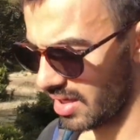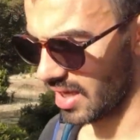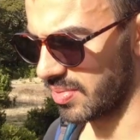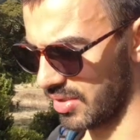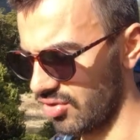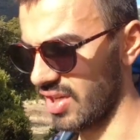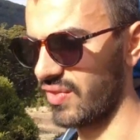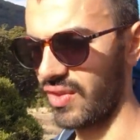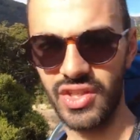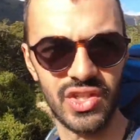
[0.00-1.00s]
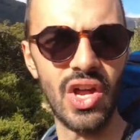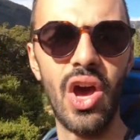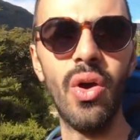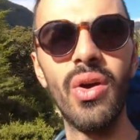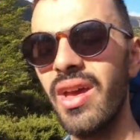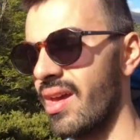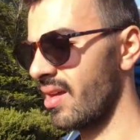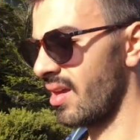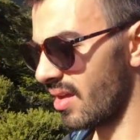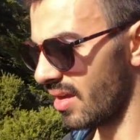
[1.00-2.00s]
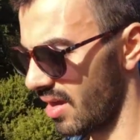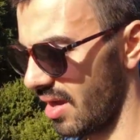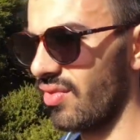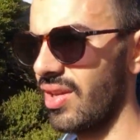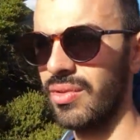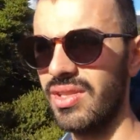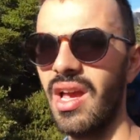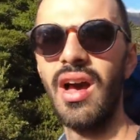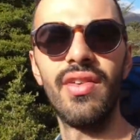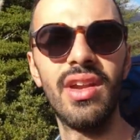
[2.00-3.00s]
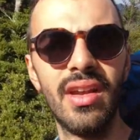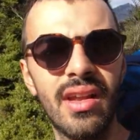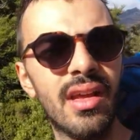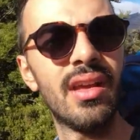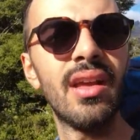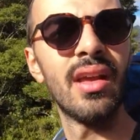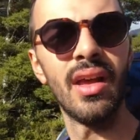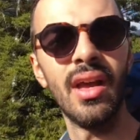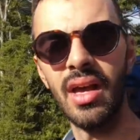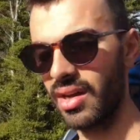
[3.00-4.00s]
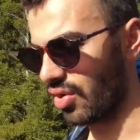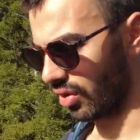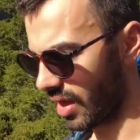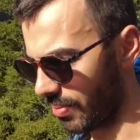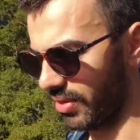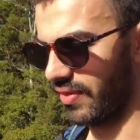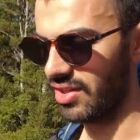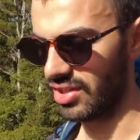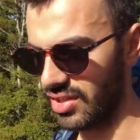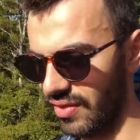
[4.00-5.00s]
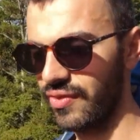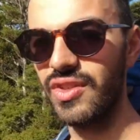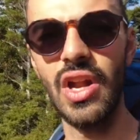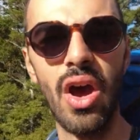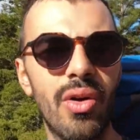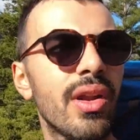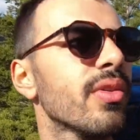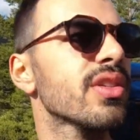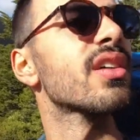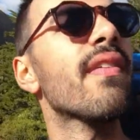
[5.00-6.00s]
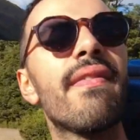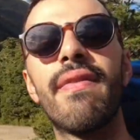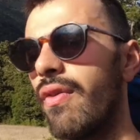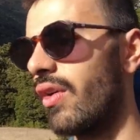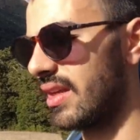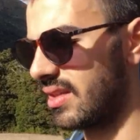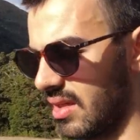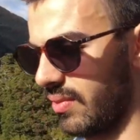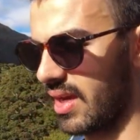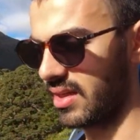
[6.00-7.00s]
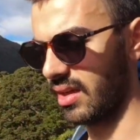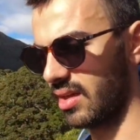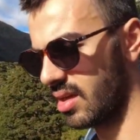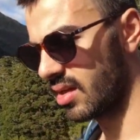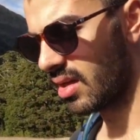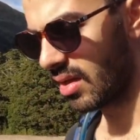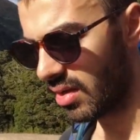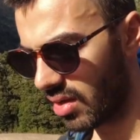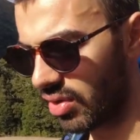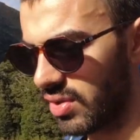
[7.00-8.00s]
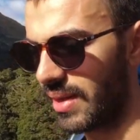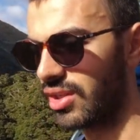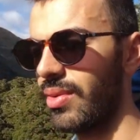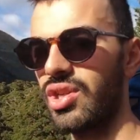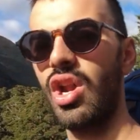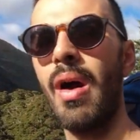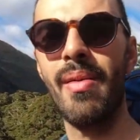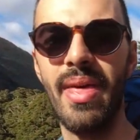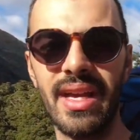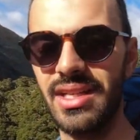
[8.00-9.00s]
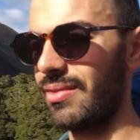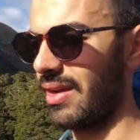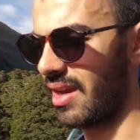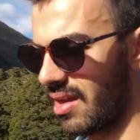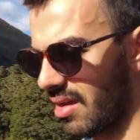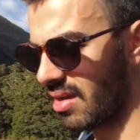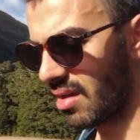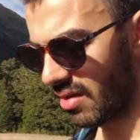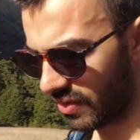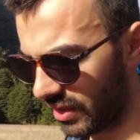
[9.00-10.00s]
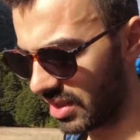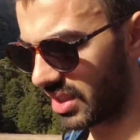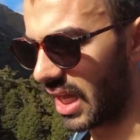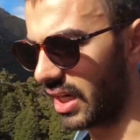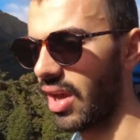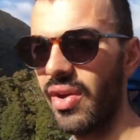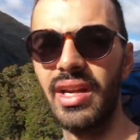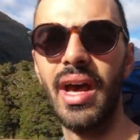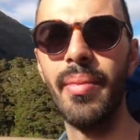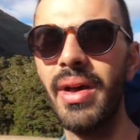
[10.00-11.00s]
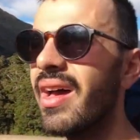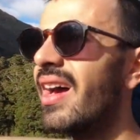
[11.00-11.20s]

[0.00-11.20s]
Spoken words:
You had to be dressed for the snow. Everything was covered in a good couple of inches of snow and it was freezing. Couldn't spend too much time up there because fingers started going numb.